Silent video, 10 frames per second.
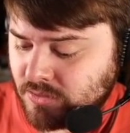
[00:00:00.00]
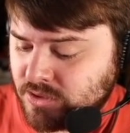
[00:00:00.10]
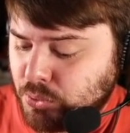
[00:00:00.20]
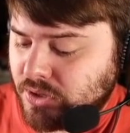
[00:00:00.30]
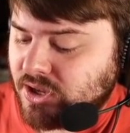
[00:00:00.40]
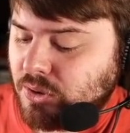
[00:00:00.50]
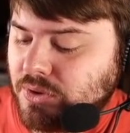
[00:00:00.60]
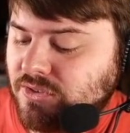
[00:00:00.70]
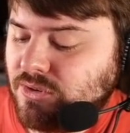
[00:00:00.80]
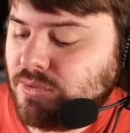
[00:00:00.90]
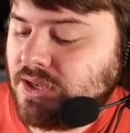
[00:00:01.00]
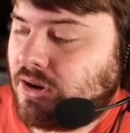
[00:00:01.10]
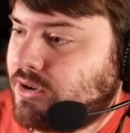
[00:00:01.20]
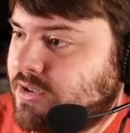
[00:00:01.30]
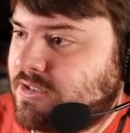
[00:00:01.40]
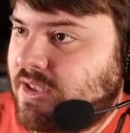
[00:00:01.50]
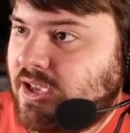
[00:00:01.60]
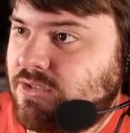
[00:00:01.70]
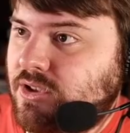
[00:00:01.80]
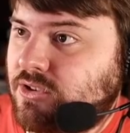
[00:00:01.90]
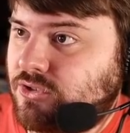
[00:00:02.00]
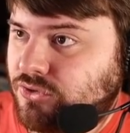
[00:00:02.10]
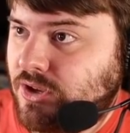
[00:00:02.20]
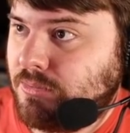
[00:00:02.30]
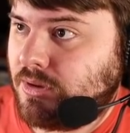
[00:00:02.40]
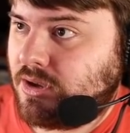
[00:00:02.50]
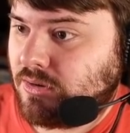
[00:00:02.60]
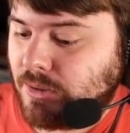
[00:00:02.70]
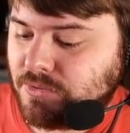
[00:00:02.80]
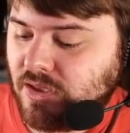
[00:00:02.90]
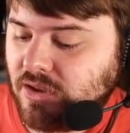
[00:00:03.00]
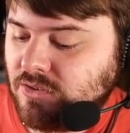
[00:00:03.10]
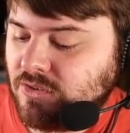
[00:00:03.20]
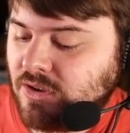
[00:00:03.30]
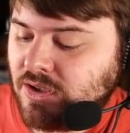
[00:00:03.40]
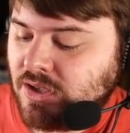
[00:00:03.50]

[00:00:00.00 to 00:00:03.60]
you want to go into the hardest stage, the extreme co-op stage,